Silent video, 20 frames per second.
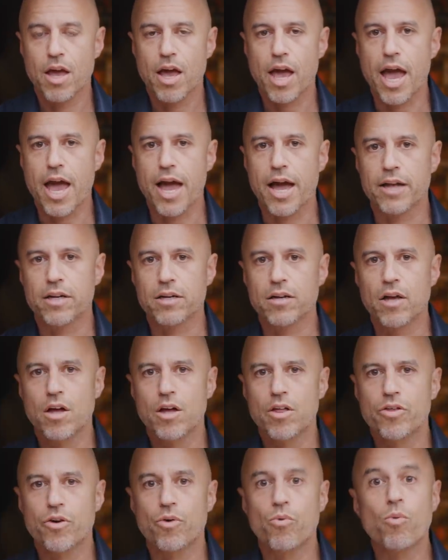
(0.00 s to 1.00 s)
and
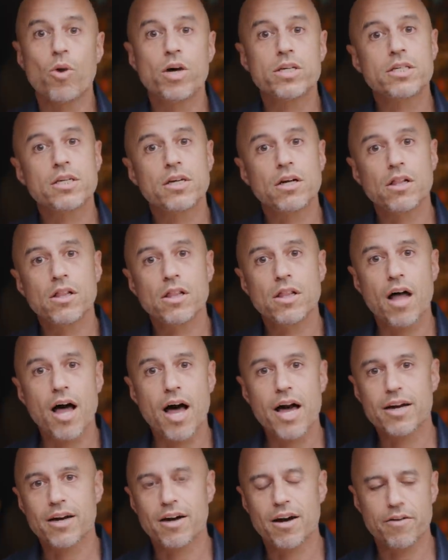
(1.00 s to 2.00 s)
there wasn't a
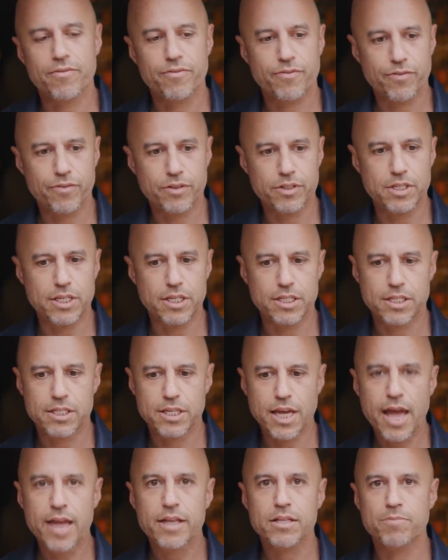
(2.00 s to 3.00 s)
lot of
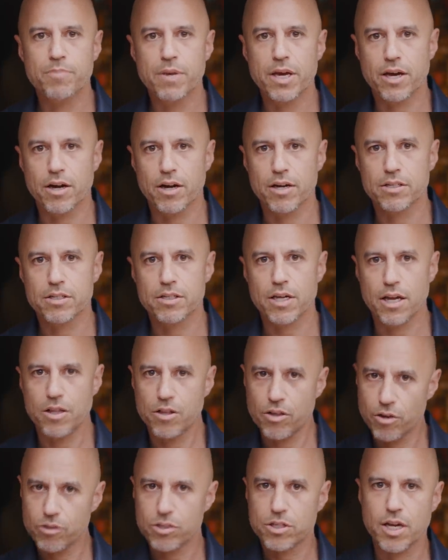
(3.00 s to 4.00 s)
dissent because in
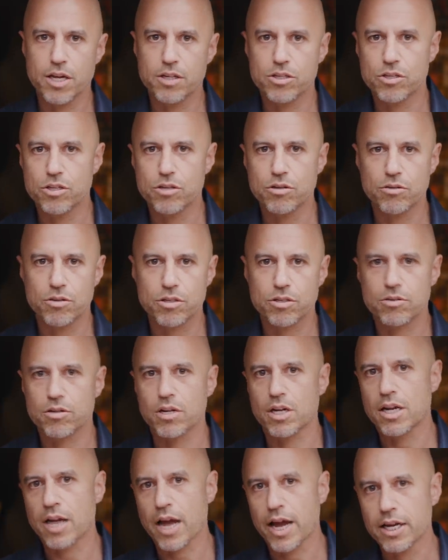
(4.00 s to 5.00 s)
those days too this is the
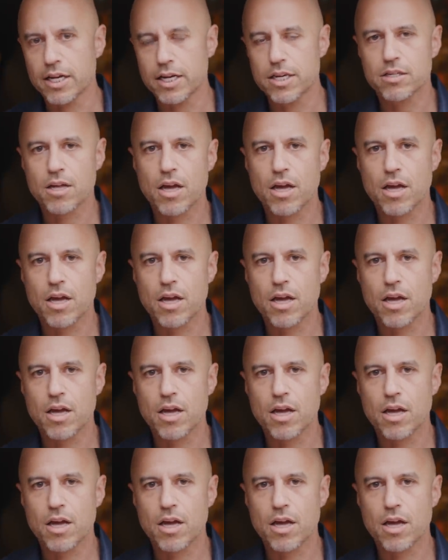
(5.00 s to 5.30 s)
90s